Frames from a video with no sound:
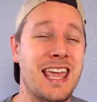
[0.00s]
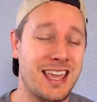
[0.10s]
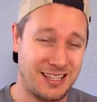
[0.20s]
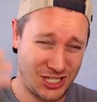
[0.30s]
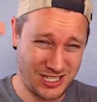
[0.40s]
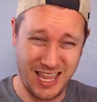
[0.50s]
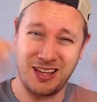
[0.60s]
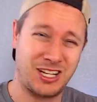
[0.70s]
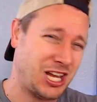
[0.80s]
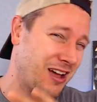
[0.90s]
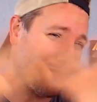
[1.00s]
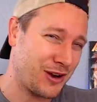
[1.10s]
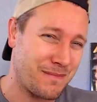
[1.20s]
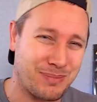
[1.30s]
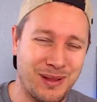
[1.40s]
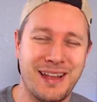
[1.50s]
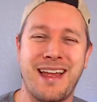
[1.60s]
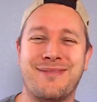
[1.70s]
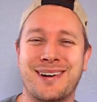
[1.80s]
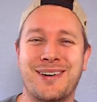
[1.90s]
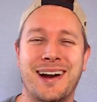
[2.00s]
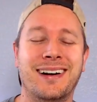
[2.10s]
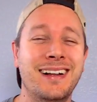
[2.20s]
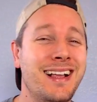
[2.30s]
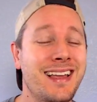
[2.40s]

It's covered in blood everywhere.